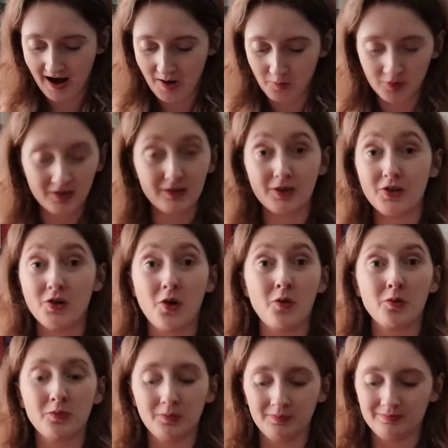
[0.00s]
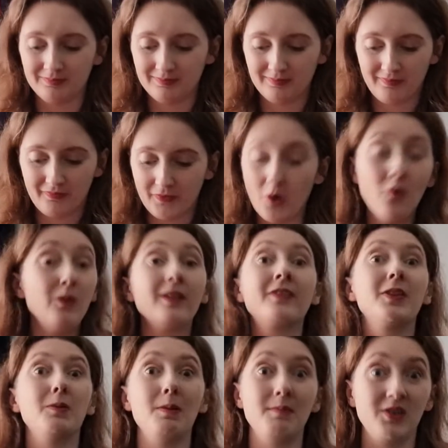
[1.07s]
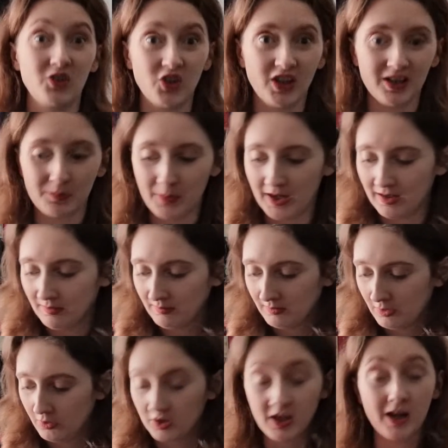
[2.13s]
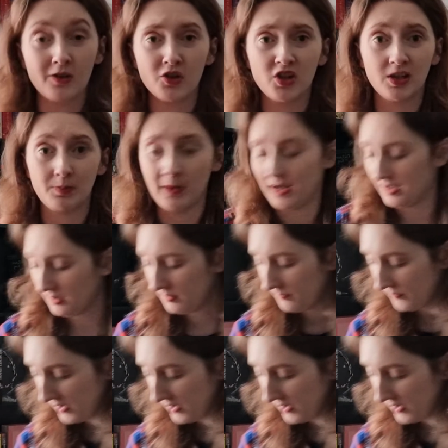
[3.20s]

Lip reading: want to know all of the women she has been, or the girls she's been,